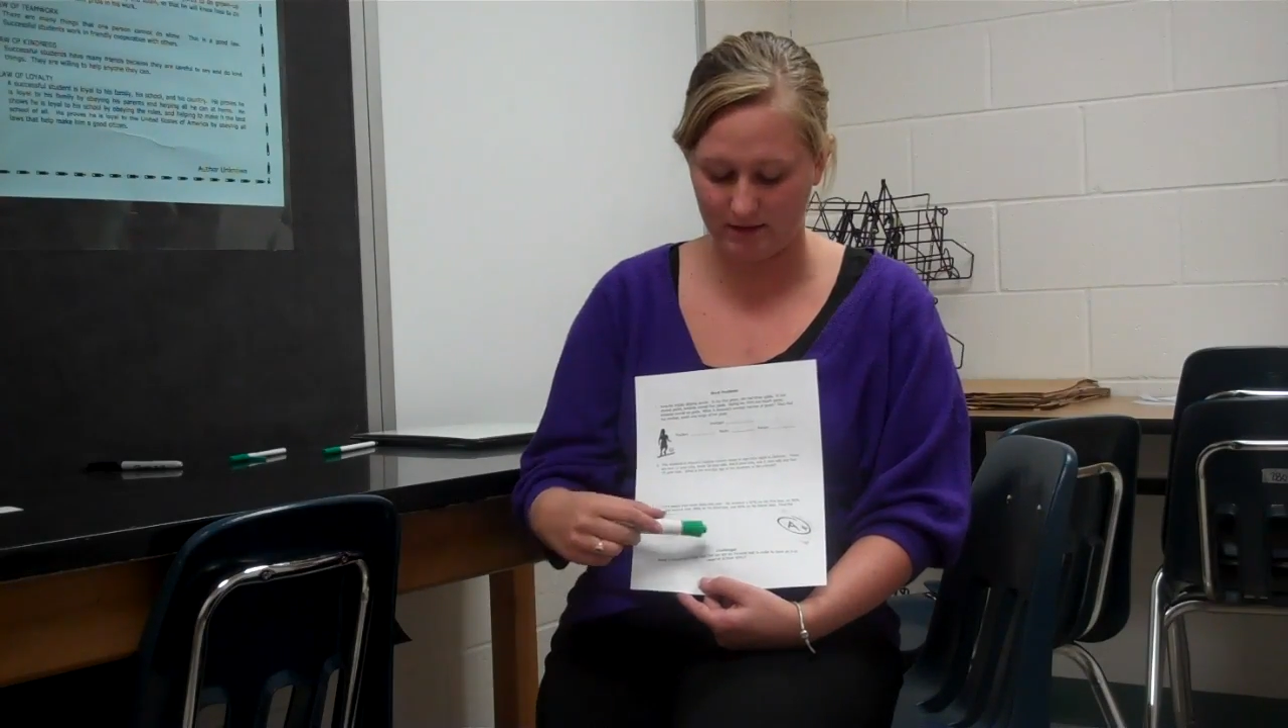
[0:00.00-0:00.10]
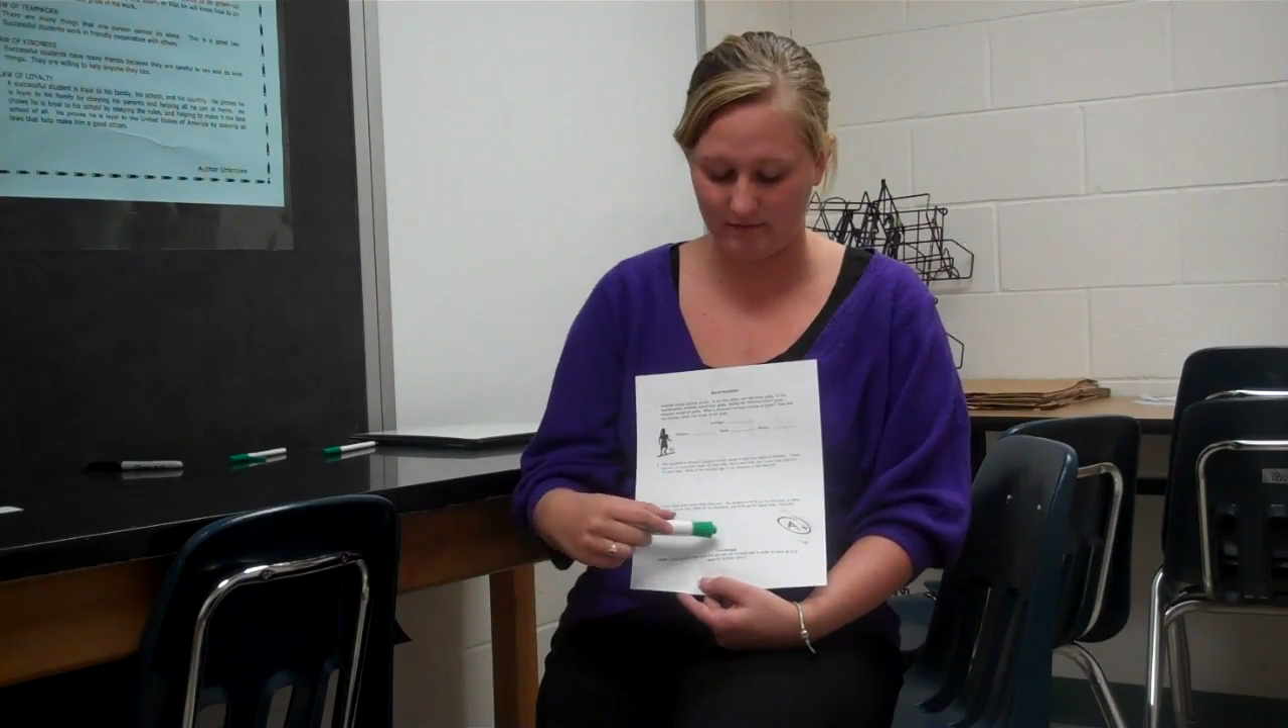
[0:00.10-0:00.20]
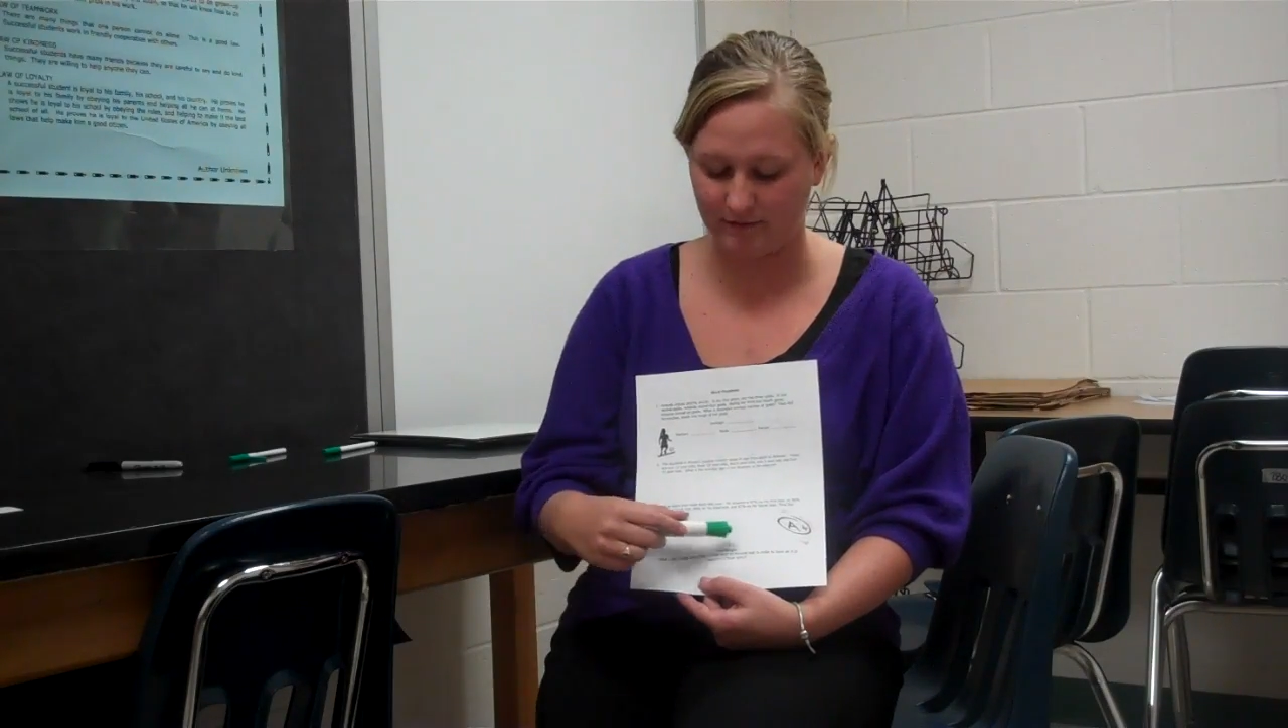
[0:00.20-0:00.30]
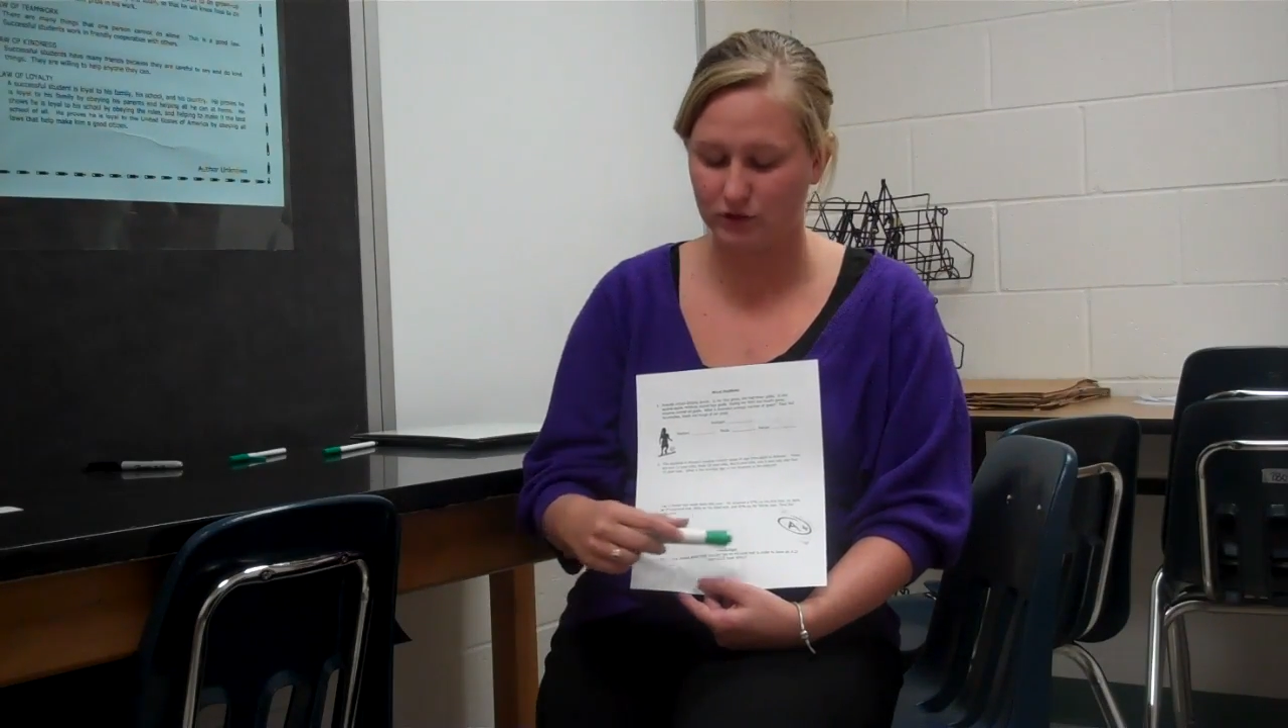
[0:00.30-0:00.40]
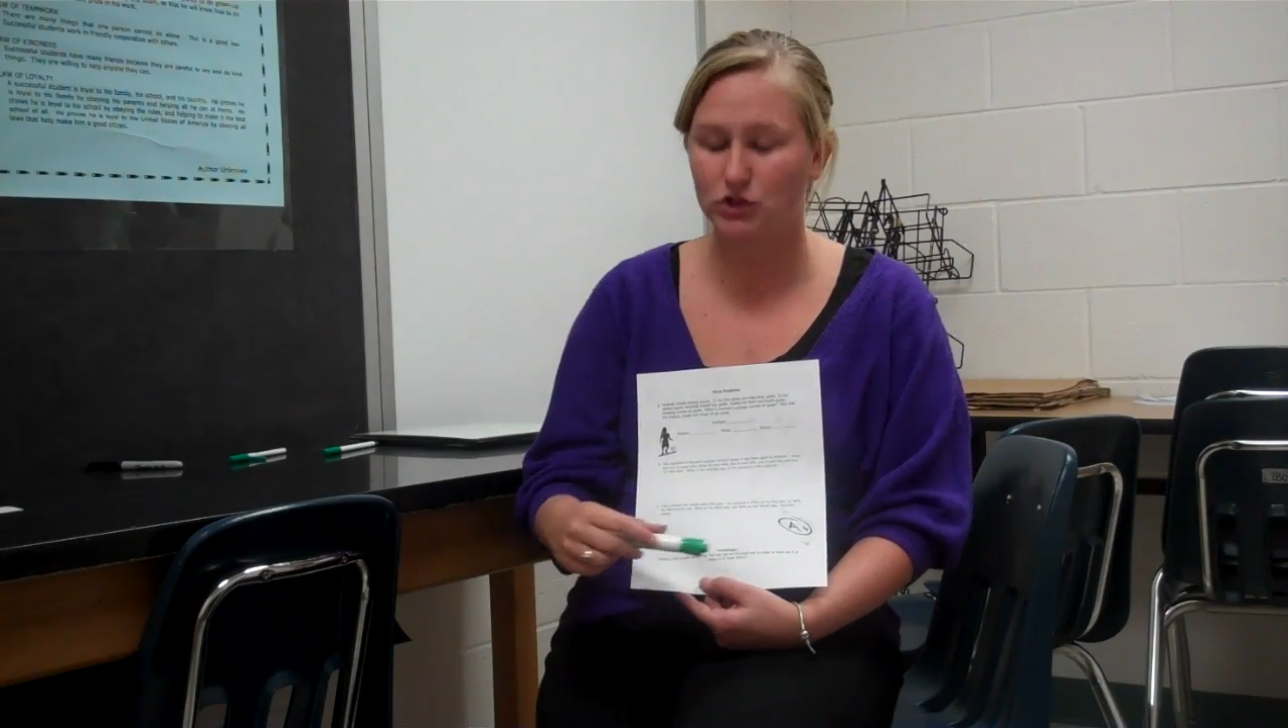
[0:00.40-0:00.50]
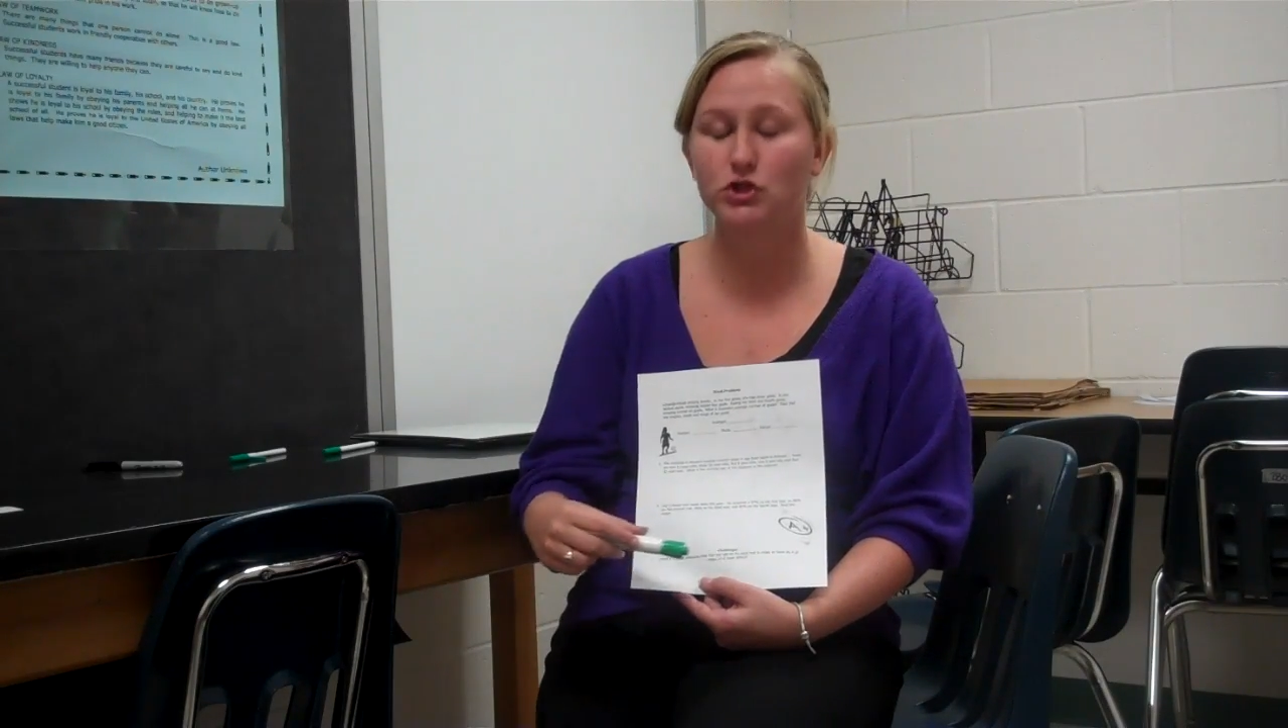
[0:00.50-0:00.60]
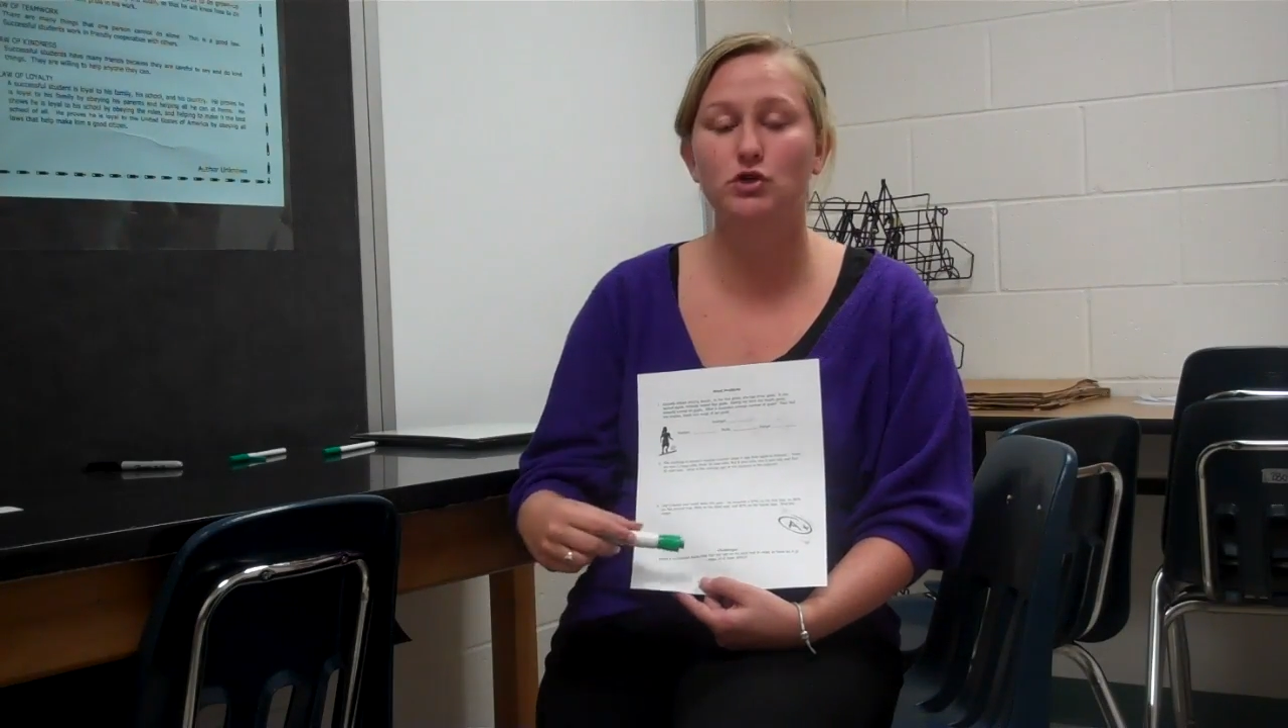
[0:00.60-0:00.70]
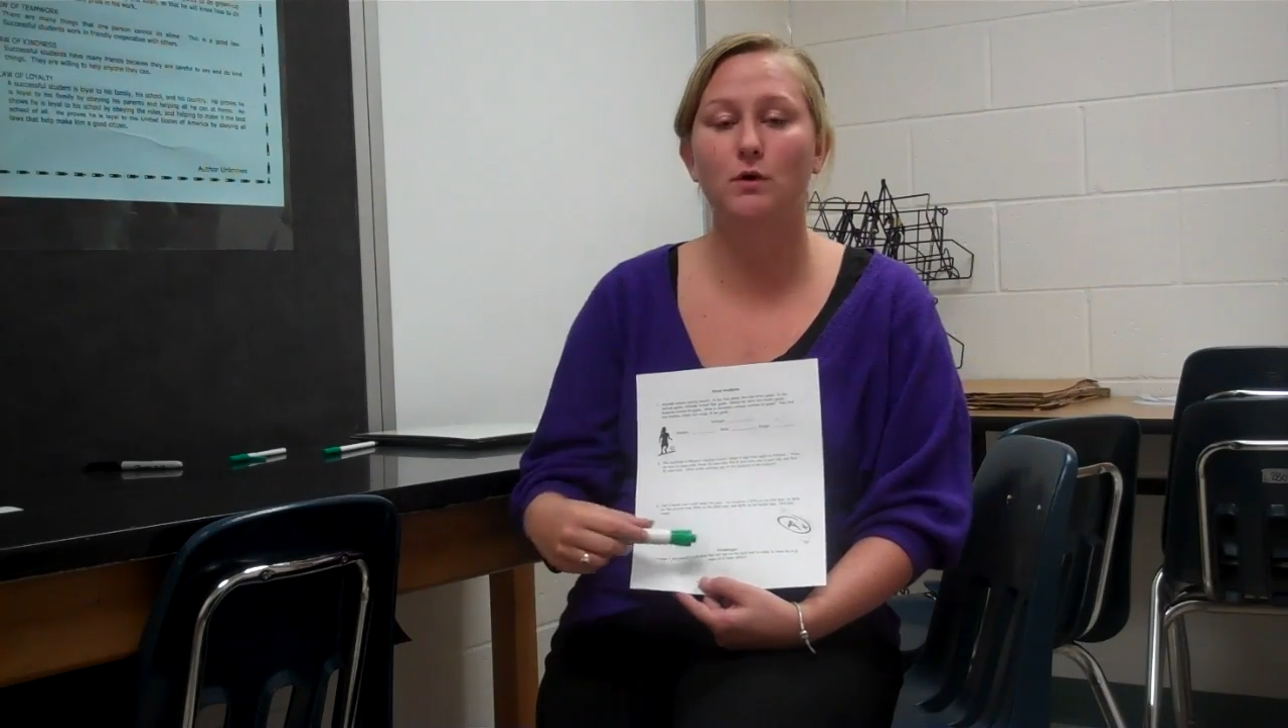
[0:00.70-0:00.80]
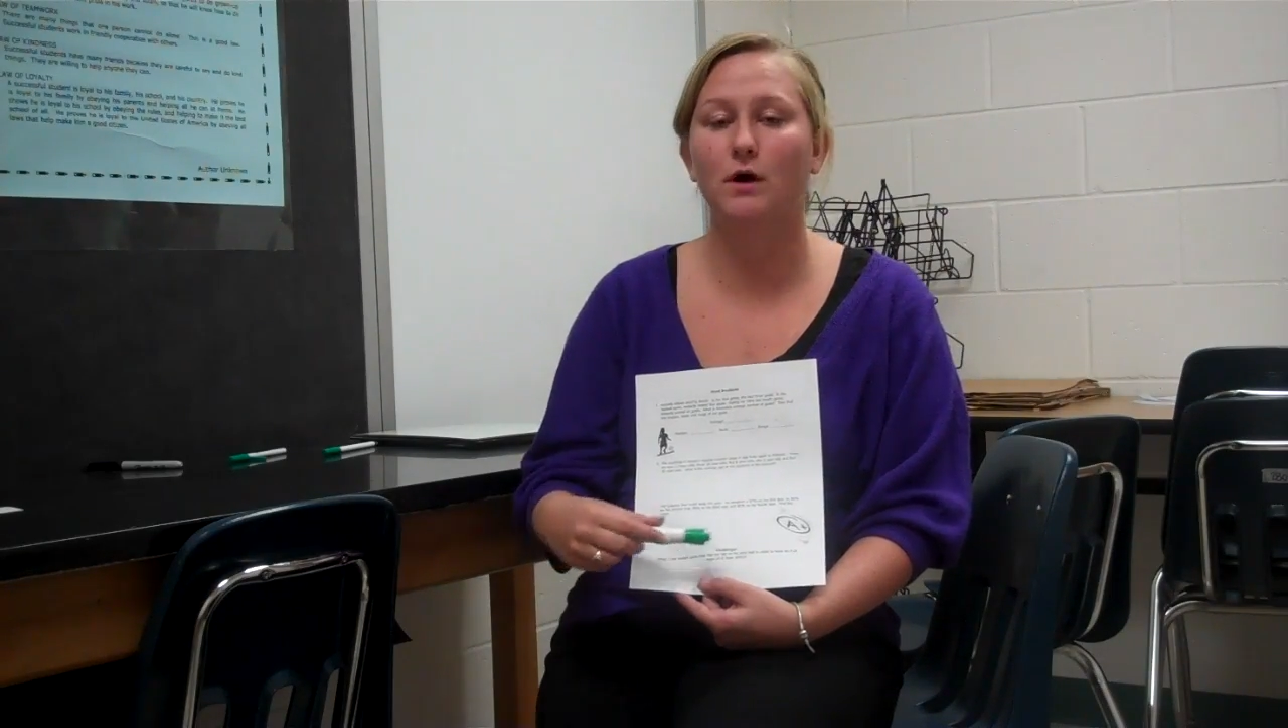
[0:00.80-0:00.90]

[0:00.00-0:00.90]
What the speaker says: if it's too